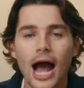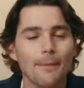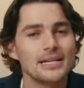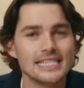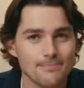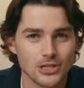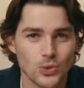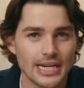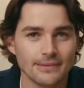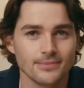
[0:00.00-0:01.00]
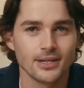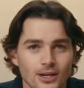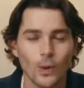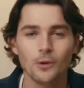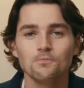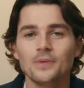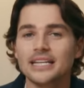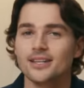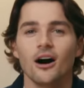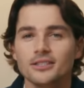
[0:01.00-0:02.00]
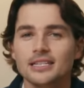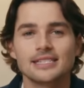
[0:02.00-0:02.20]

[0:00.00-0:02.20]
happens in between? Well, it's hard to